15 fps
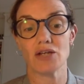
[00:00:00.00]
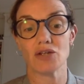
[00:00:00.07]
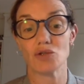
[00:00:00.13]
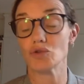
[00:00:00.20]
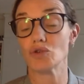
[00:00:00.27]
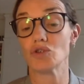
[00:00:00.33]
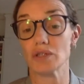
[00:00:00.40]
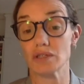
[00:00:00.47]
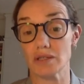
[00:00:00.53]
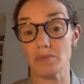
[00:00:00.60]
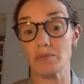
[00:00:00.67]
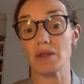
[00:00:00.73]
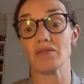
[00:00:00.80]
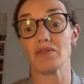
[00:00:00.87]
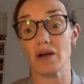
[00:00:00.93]
Those are just
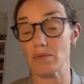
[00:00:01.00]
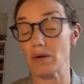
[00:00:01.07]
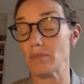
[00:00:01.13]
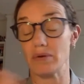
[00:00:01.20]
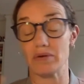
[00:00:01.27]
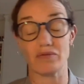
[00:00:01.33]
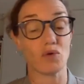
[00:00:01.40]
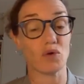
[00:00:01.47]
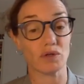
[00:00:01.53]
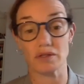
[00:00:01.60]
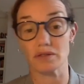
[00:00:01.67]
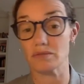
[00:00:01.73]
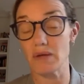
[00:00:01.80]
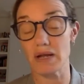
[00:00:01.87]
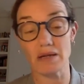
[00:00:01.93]
some that have come up, but of course
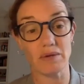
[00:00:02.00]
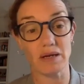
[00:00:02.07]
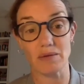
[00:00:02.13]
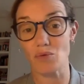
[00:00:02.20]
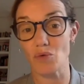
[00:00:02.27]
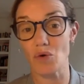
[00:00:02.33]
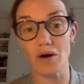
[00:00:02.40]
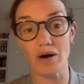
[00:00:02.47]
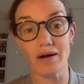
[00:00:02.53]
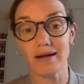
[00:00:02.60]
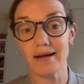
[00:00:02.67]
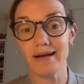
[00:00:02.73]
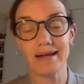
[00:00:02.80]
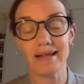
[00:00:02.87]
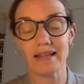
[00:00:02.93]
there's many more
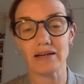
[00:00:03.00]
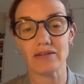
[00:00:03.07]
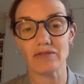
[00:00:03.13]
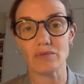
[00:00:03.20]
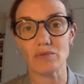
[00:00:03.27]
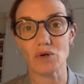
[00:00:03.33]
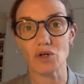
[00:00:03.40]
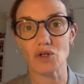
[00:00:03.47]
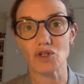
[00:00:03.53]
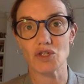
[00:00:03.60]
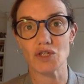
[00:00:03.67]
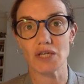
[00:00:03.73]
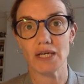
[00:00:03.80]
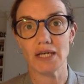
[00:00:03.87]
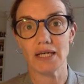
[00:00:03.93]
that have
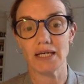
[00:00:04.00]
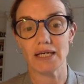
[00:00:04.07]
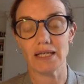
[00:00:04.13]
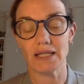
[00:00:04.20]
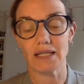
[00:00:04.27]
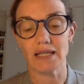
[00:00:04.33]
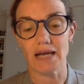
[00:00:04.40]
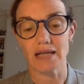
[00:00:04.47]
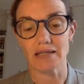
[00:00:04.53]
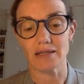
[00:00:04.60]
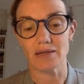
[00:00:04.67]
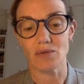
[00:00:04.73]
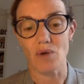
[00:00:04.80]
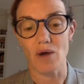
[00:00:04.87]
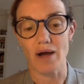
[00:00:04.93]
emerged in the last
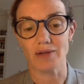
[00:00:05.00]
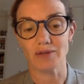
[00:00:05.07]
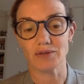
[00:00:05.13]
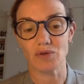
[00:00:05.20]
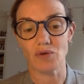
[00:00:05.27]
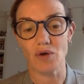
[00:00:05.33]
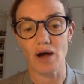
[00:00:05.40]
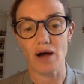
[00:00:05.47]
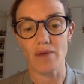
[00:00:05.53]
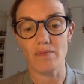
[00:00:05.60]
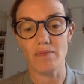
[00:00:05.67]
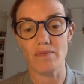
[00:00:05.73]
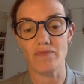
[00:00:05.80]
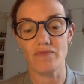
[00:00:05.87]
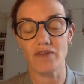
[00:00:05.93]
little while. So
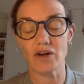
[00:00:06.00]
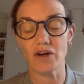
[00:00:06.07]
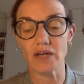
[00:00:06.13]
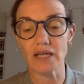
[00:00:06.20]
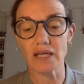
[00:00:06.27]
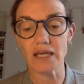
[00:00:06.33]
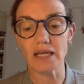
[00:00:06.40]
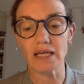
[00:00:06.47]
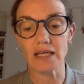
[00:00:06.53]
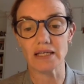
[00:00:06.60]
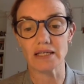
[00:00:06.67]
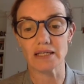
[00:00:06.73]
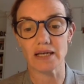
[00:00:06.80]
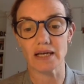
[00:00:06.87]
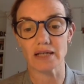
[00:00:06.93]
I'm very
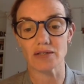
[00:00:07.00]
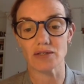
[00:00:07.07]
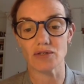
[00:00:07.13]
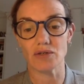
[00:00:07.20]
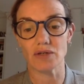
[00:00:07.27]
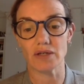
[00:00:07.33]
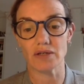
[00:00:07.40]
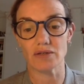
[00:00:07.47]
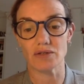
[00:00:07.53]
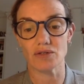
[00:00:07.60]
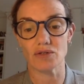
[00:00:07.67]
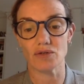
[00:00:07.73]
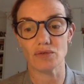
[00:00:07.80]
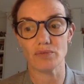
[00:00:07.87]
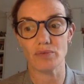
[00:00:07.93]
keen to get students
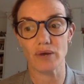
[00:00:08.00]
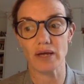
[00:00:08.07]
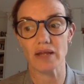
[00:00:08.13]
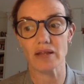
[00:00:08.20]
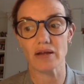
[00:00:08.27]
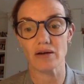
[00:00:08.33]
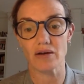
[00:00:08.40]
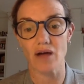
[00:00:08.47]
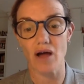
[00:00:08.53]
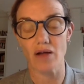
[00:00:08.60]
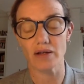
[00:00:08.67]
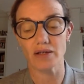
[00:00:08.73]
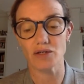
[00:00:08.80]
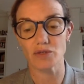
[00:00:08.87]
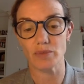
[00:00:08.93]
to bring their
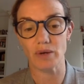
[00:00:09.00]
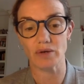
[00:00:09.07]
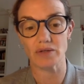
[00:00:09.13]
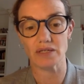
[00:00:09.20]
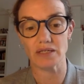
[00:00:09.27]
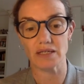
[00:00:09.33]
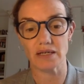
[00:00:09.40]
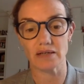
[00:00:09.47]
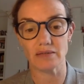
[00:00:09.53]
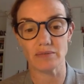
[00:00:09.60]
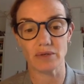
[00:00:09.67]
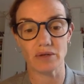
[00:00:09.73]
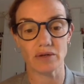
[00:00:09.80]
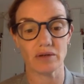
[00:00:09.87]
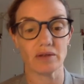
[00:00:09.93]
knowledge about detailed
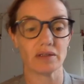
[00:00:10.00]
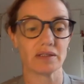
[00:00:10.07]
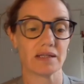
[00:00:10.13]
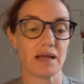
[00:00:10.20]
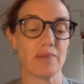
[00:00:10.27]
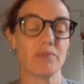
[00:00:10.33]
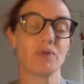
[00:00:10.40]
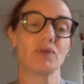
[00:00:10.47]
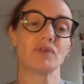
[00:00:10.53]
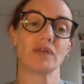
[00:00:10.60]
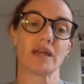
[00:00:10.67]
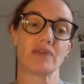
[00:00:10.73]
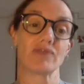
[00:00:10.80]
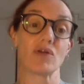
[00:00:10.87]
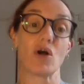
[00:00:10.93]
empirical examples,
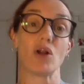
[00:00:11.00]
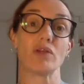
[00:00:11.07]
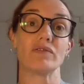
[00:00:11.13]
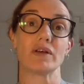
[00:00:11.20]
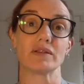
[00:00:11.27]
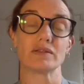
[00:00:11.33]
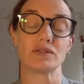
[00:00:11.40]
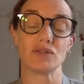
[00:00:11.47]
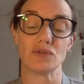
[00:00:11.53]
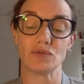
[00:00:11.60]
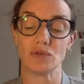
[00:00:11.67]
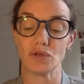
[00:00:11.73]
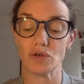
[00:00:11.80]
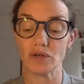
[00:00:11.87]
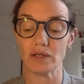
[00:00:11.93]
and for all of us to
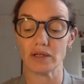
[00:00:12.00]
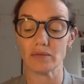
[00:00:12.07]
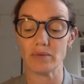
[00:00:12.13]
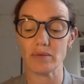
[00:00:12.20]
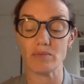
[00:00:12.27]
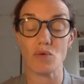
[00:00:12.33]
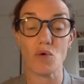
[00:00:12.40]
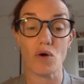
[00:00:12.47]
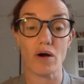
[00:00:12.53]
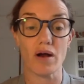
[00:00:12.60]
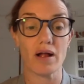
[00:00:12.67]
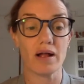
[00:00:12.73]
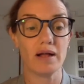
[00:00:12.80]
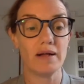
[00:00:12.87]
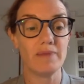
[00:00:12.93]
learn a little bit more
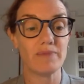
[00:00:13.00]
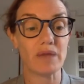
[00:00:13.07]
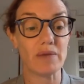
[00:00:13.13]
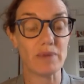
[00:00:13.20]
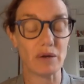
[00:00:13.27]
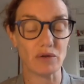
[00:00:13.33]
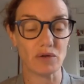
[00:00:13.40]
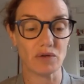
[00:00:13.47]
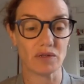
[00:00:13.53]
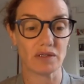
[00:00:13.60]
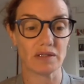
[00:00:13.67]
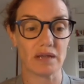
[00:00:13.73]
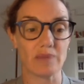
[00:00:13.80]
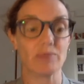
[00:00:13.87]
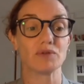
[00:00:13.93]
about those
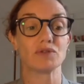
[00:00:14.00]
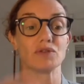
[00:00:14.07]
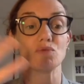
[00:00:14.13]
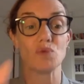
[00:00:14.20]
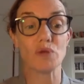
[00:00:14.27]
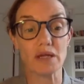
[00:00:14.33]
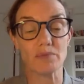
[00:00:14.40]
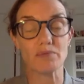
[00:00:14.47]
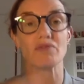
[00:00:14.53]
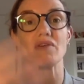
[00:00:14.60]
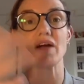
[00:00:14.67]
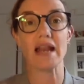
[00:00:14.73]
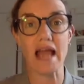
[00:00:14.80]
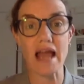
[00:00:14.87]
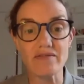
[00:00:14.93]
examples so we can
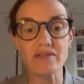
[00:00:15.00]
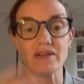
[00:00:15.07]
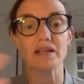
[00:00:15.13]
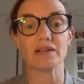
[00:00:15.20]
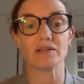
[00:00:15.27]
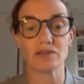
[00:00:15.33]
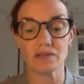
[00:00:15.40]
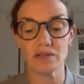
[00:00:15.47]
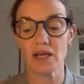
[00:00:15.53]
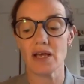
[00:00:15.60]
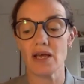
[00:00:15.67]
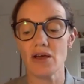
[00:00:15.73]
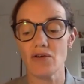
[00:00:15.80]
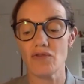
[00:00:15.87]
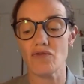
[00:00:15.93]
provide evidence
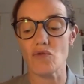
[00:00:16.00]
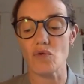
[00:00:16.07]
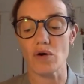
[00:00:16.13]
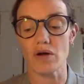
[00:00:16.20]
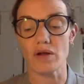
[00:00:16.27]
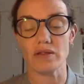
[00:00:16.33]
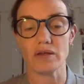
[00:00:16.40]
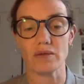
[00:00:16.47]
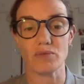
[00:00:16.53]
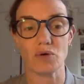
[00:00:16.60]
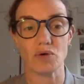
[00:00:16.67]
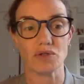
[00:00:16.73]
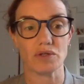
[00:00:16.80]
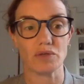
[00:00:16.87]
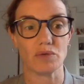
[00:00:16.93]
for the
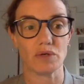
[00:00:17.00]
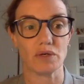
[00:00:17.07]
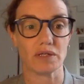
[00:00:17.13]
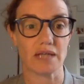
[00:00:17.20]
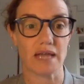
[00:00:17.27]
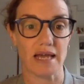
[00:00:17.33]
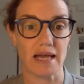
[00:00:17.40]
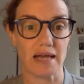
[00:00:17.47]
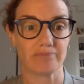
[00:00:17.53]
approach that we're taking.